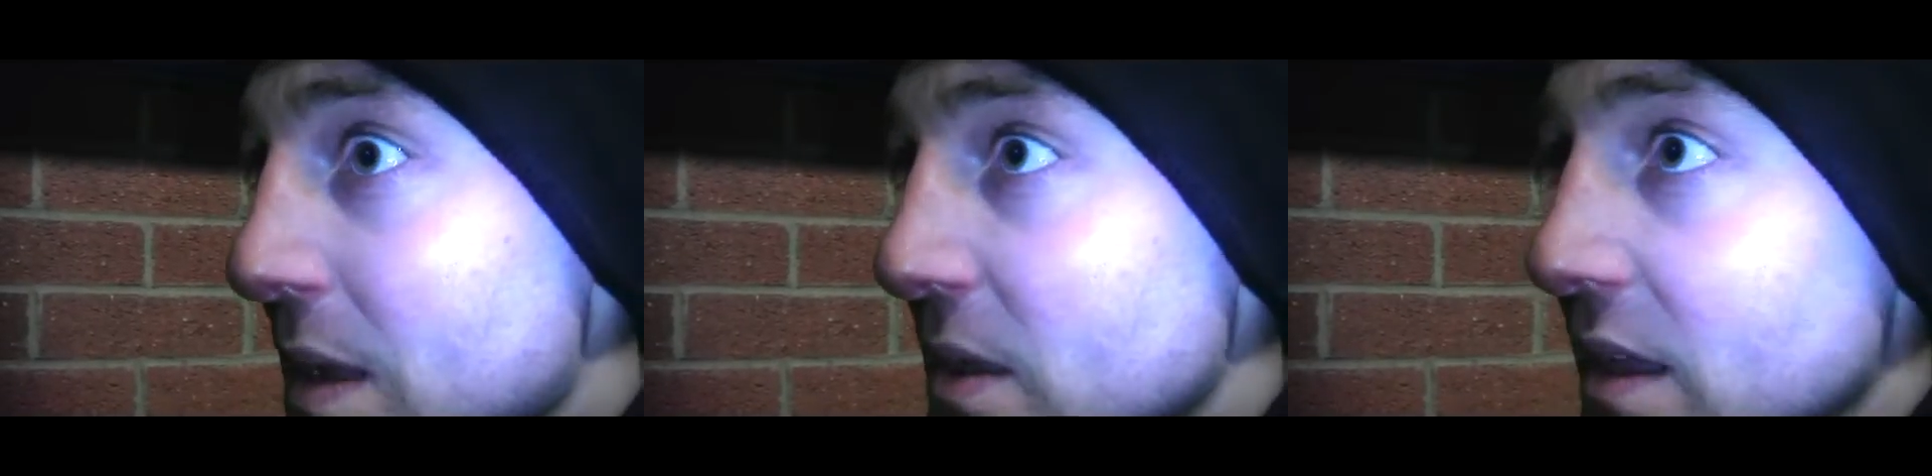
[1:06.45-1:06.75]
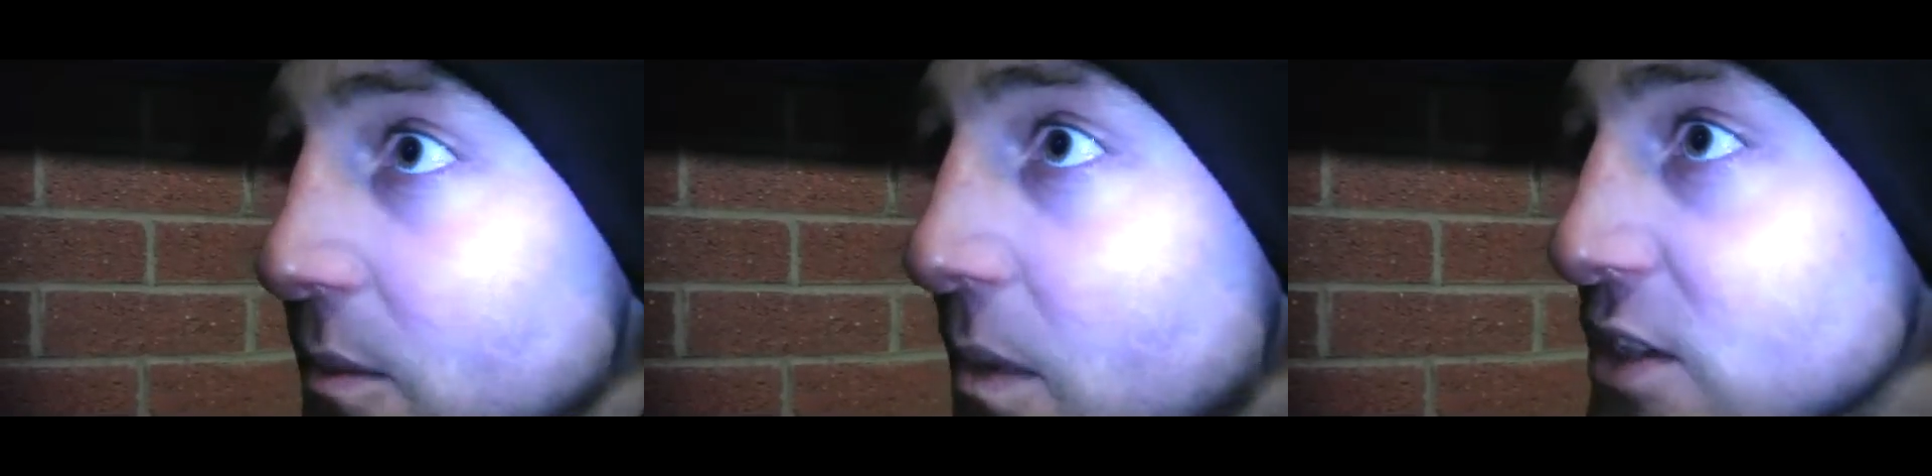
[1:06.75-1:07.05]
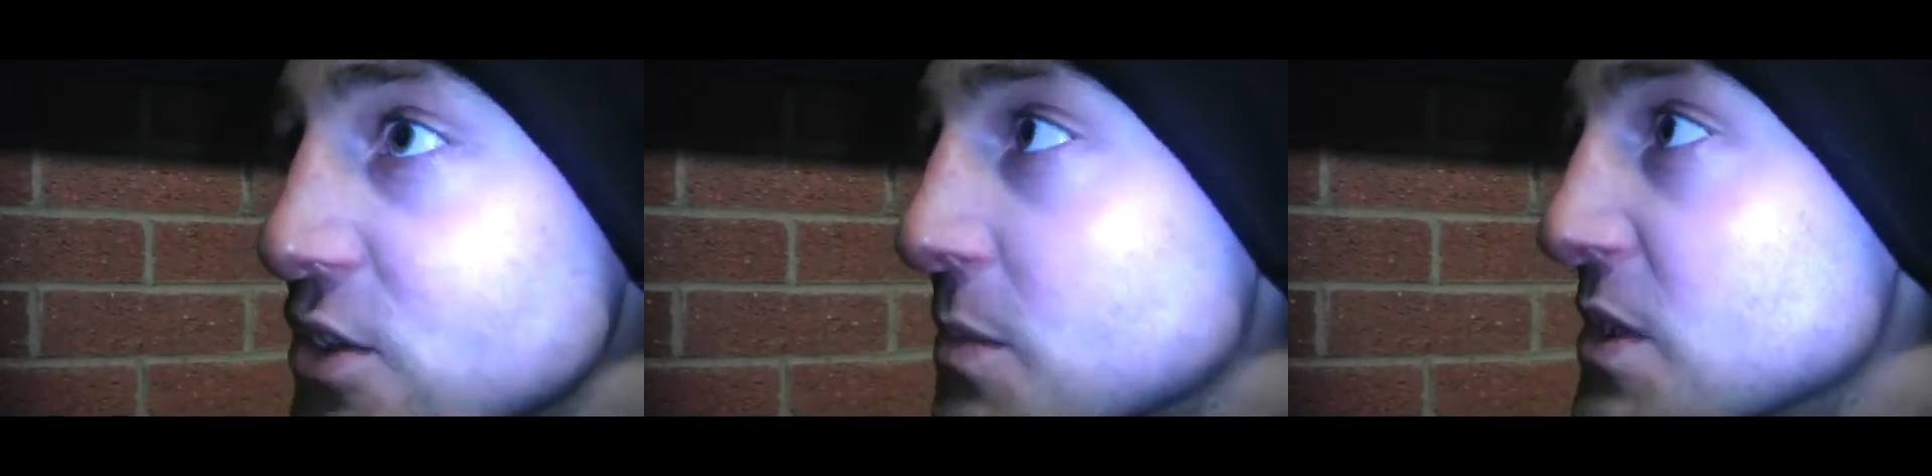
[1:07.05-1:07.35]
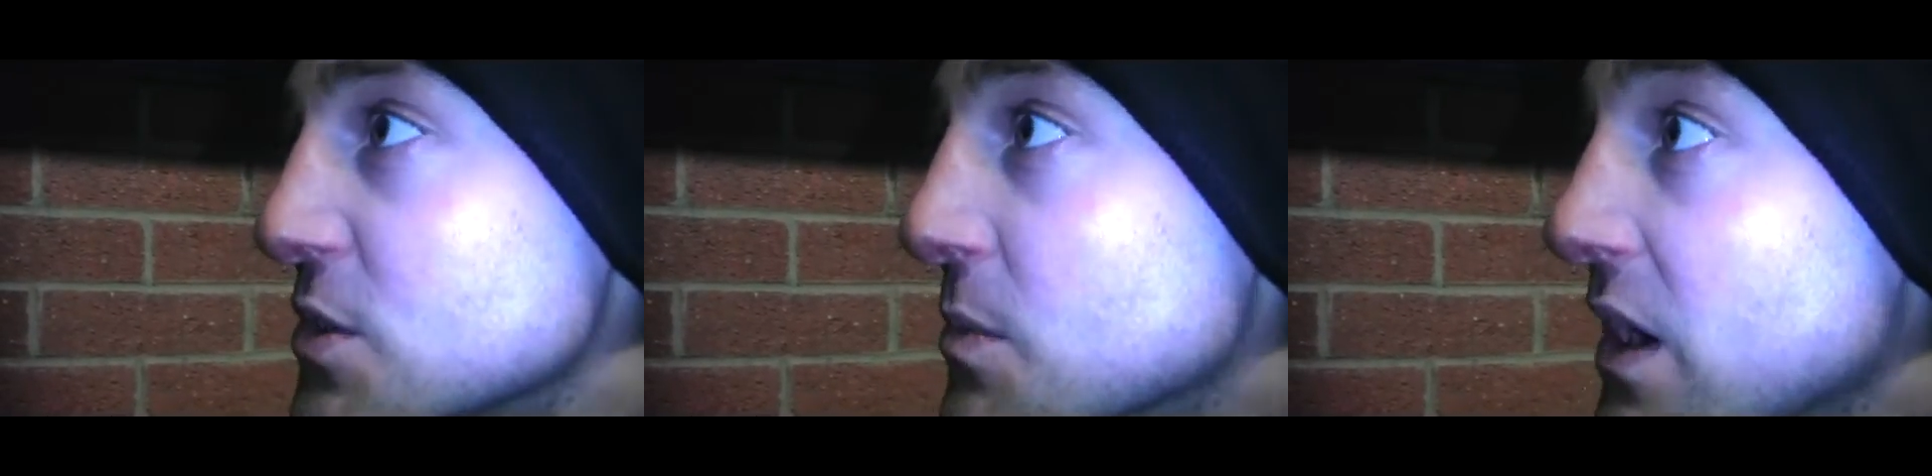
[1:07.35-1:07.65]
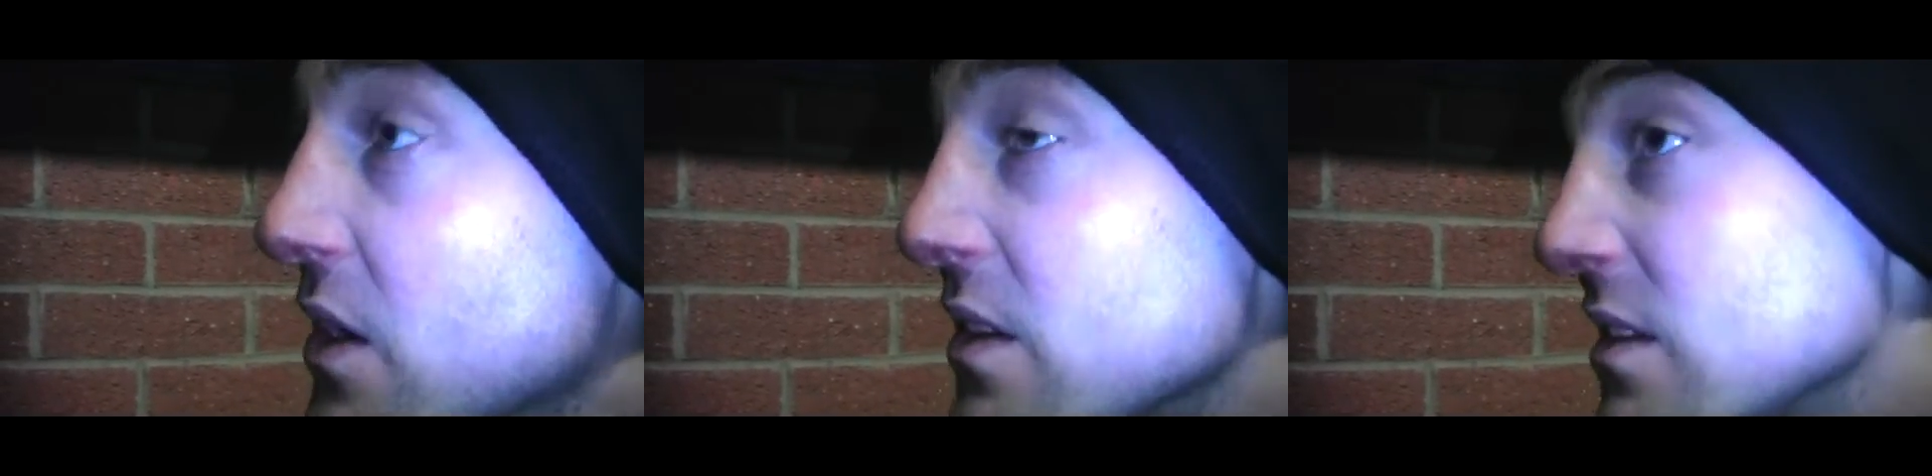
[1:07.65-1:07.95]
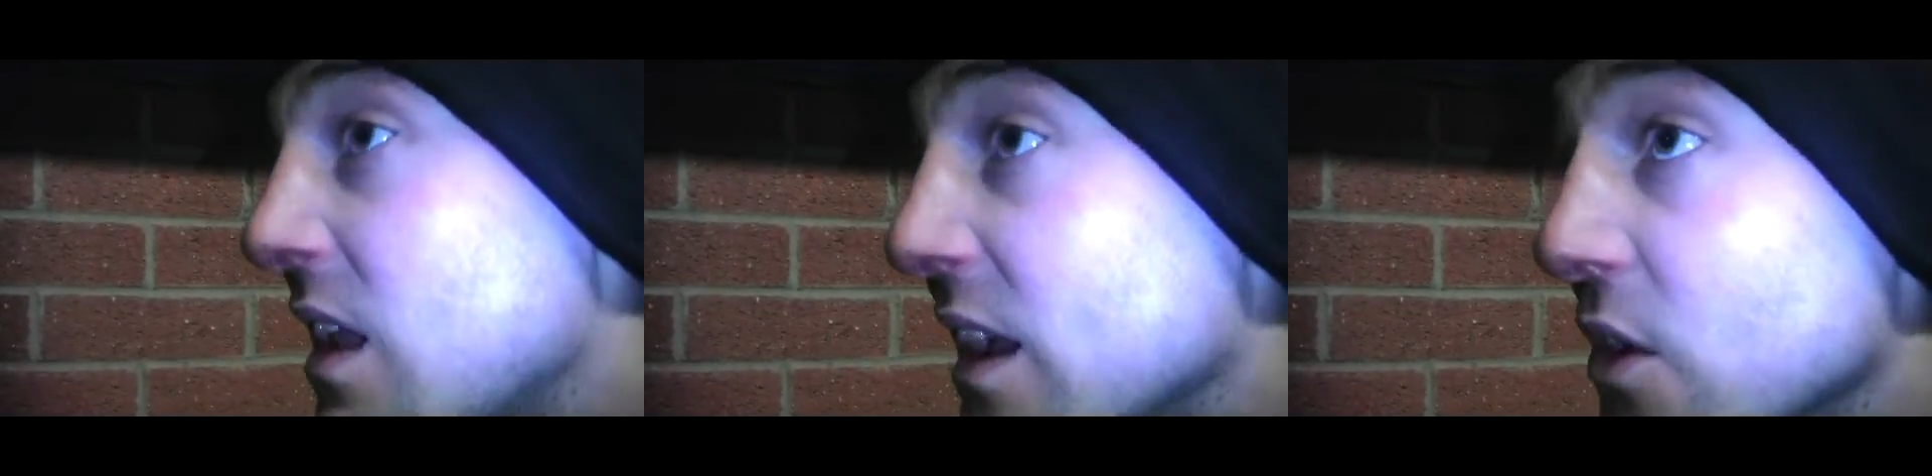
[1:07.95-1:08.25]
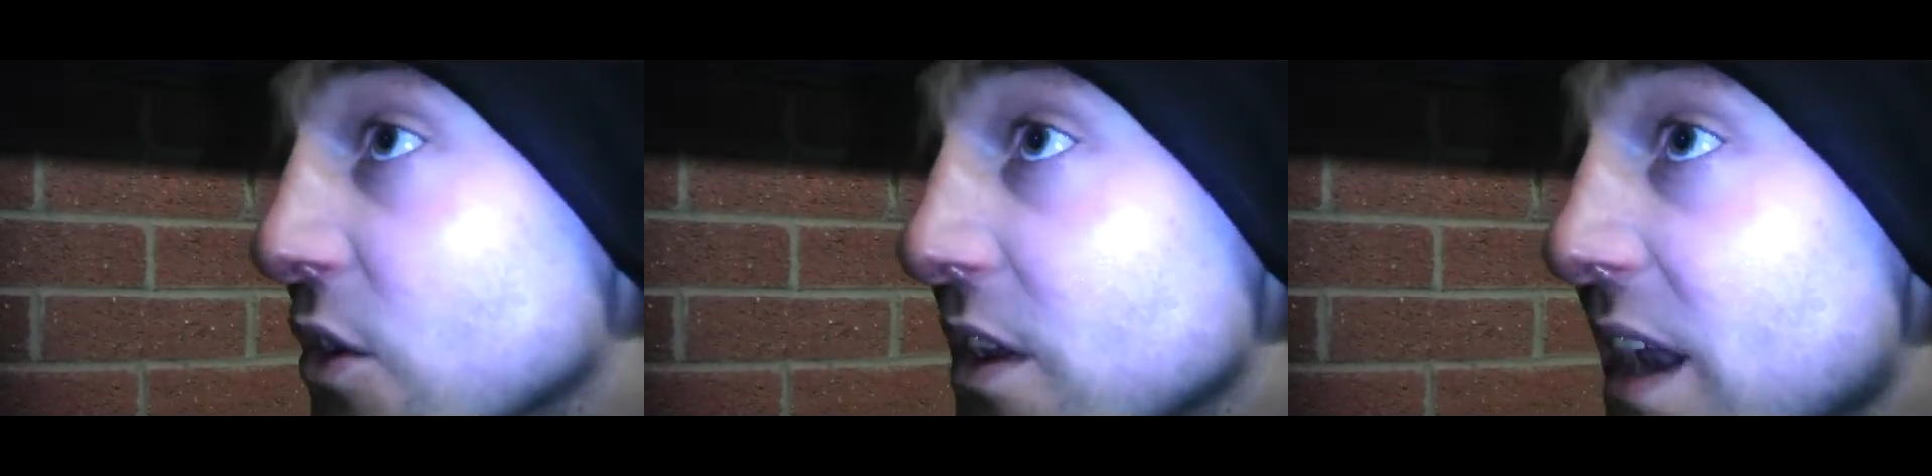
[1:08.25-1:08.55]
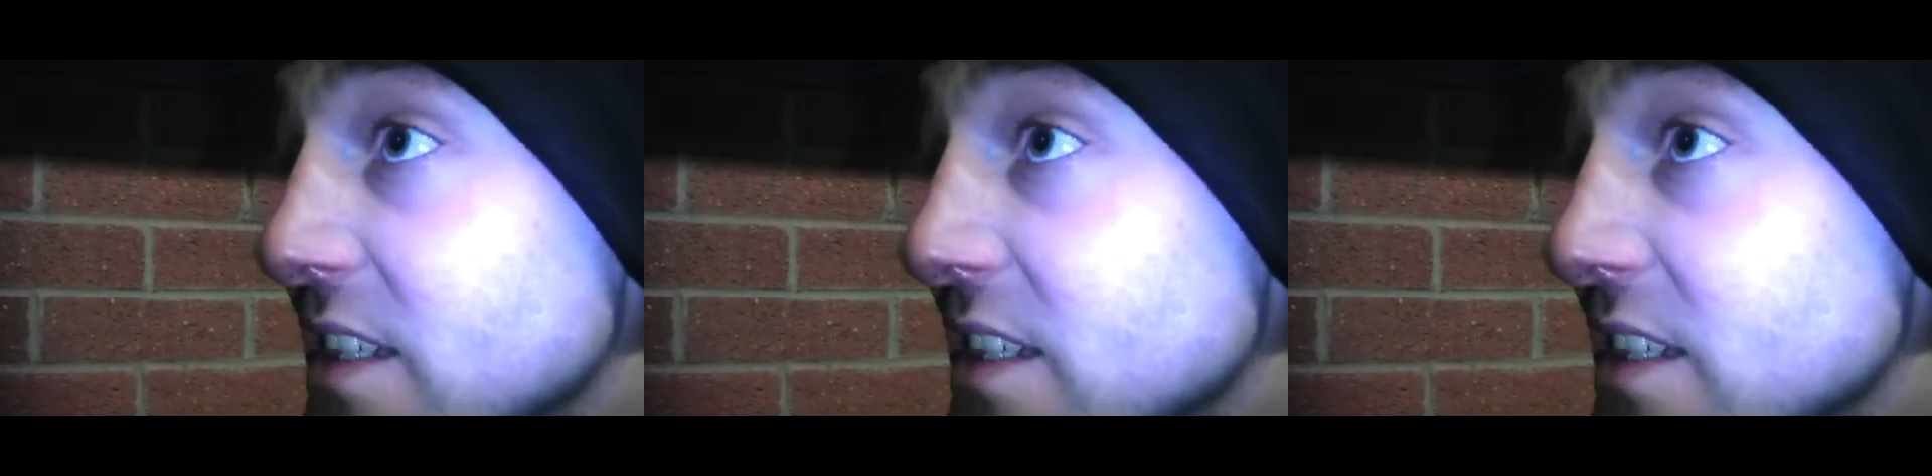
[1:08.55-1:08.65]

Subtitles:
maybe it might drop to somebody, like on other